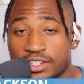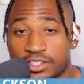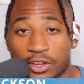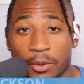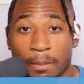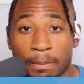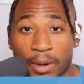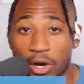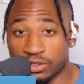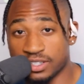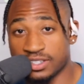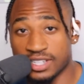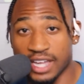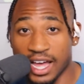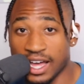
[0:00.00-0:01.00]
So
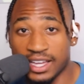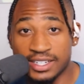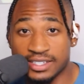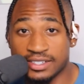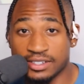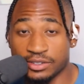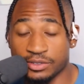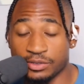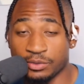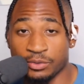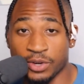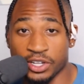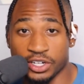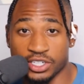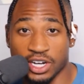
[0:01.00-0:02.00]
both sides,
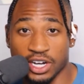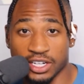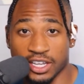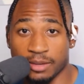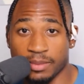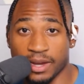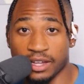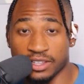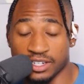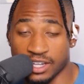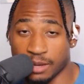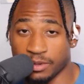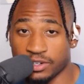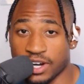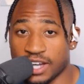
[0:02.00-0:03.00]
whether you're talking about the
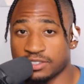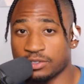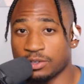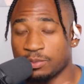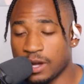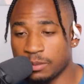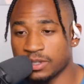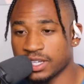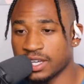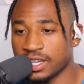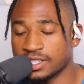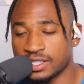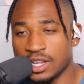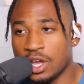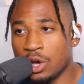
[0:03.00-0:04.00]
Democrats or
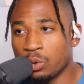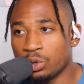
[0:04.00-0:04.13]
Republicans,